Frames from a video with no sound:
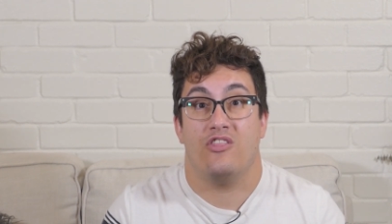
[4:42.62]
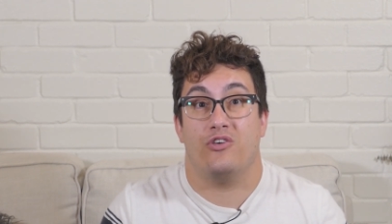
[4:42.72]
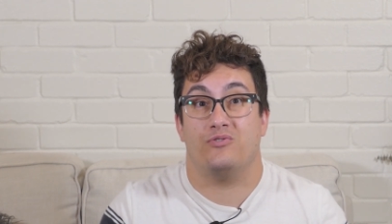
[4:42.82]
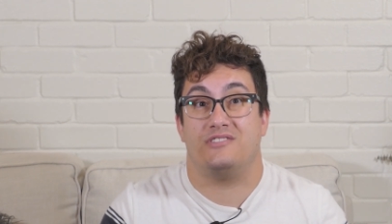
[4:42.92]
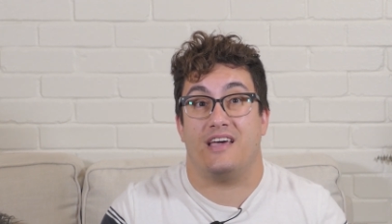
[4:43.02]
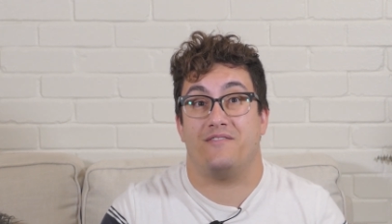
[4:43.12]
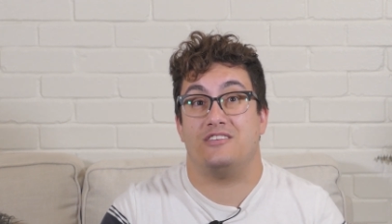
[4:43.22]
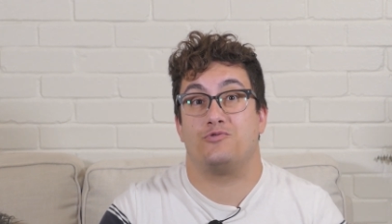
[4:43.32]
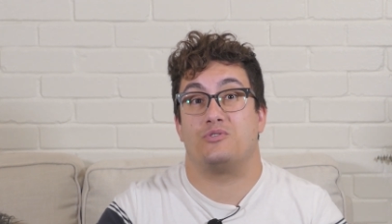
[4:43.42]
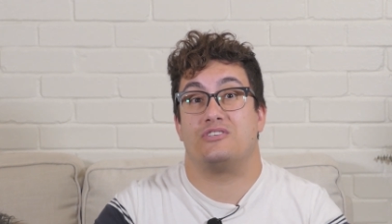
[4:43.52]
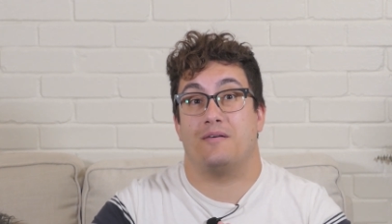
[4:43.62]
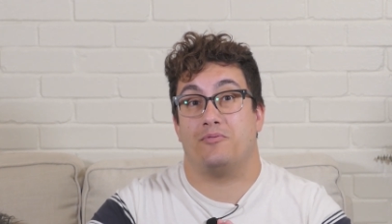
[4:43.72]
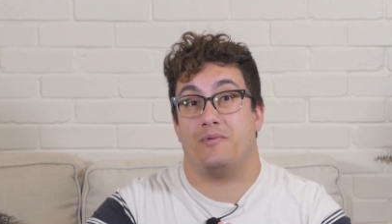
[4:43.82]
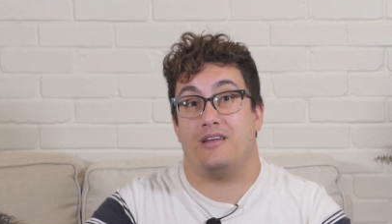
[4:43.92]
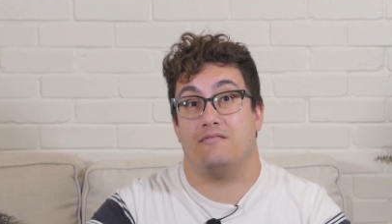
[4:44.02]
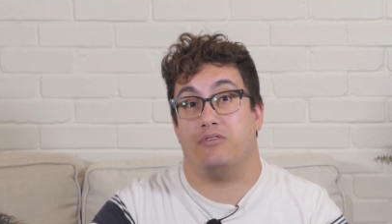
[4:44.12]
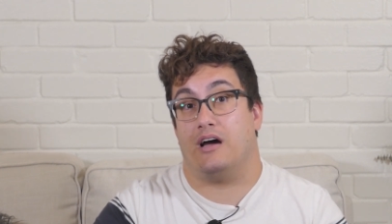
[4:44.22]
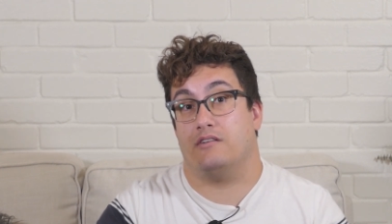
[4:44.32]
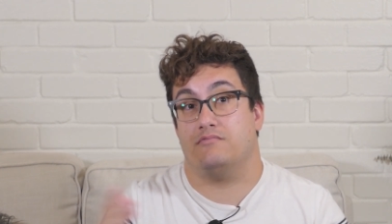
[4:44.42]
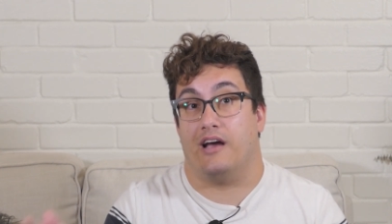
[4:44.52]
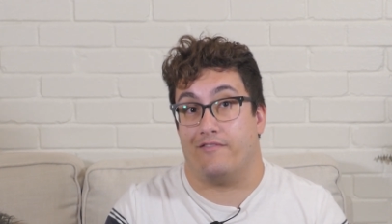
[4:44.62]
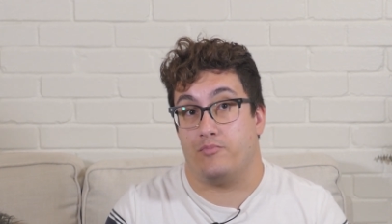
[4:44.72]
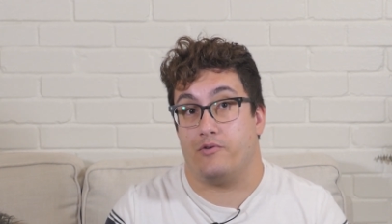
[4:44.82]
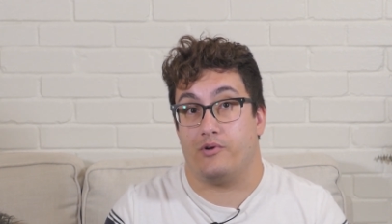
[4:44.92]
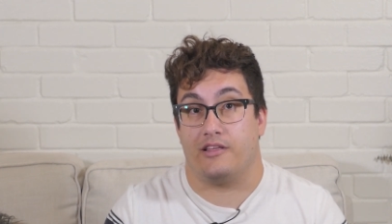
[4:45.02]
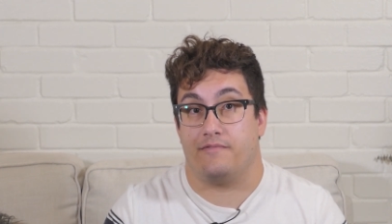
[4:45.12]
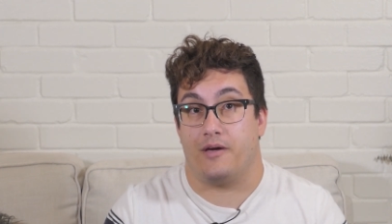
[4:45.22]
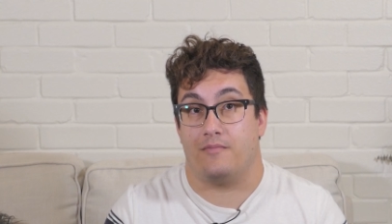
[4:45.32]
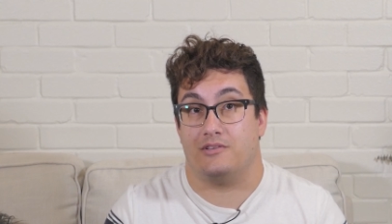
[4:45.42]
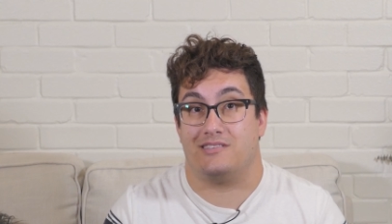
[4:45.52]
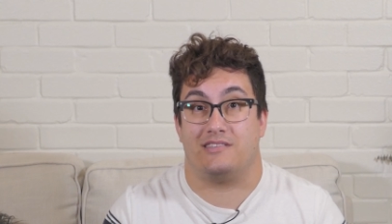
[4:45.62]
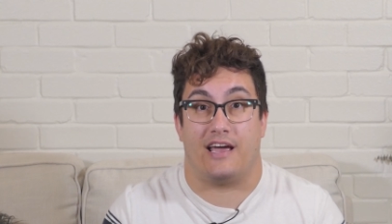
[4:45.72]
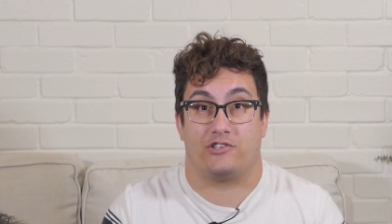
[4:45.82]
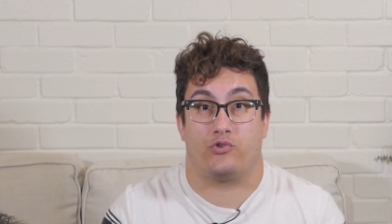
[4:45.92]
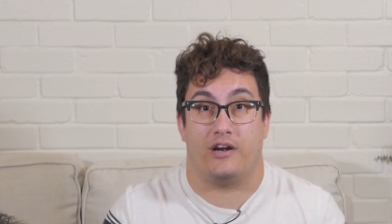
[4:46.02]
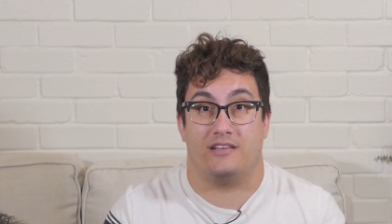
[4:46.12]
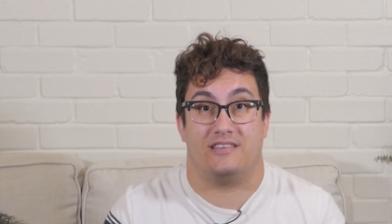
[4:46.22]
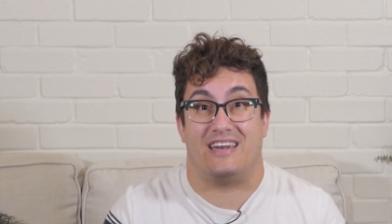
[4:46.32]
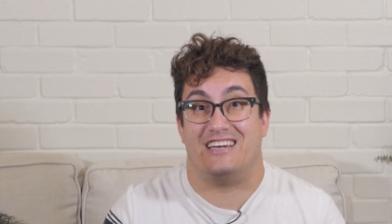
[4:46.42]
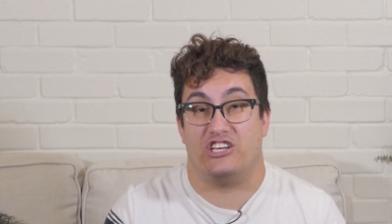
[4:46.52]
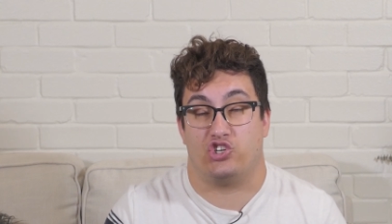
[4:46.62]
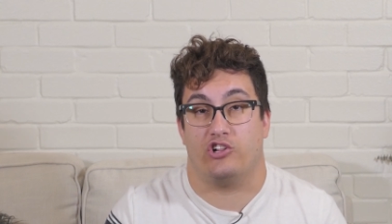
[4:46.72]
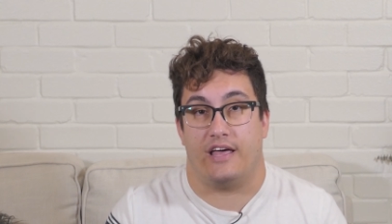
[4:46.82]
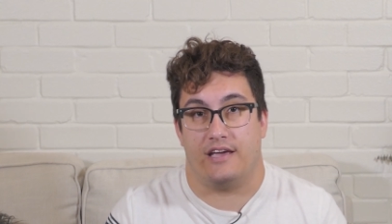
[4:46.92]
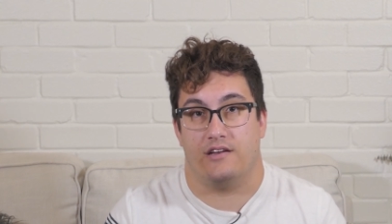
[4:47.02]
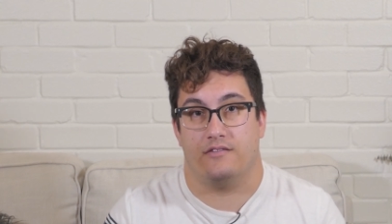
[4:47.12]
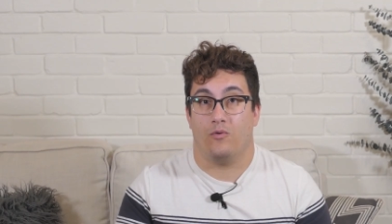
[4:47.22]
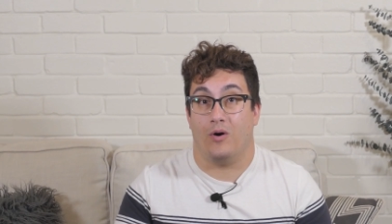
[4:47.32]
Those savings were supplemented by government relief payments, tax credits, and additional aid.